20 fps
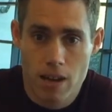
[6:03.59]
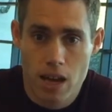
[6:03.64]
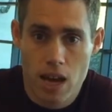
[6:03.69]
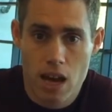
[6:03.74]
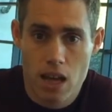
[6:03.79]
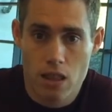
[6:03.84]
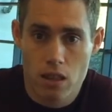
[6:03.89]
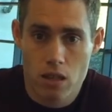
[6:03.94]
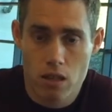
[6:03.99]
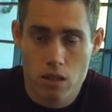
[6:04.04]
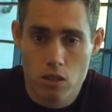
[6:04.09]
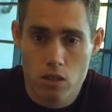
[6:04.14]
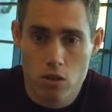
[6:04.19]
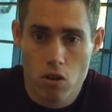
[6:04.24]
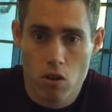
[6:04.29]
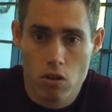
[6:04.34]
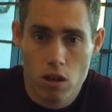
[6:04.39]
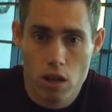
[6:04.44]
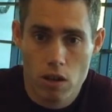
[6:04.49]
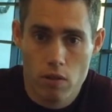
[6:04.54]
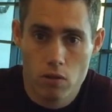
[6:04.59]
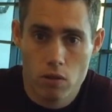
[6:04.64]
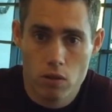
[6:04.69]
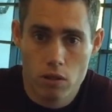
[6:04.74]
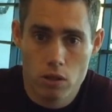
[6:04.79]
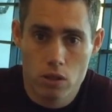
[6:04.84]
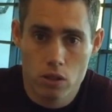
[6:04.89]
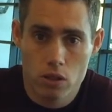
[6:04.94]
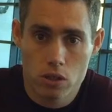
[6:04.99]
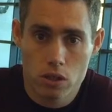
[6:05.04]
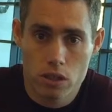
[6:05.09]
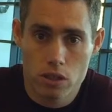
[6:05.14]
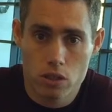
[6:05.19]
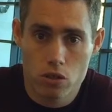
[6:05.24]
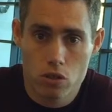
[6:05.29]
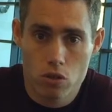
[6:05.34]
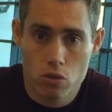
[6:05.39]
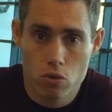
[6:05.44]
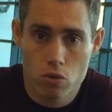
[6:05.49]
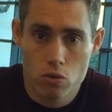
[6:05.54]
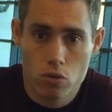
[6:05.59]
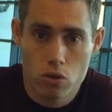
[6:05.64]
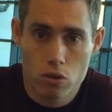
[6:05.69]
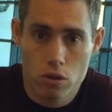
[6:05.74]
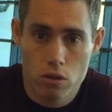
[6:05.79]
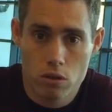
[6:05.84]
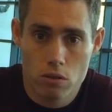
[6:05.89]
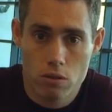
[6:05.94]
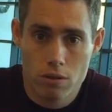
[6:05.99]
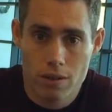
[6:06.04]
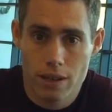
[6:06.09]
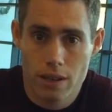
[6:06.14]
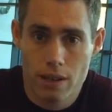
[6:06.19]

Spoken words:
athletes at all levels is huge in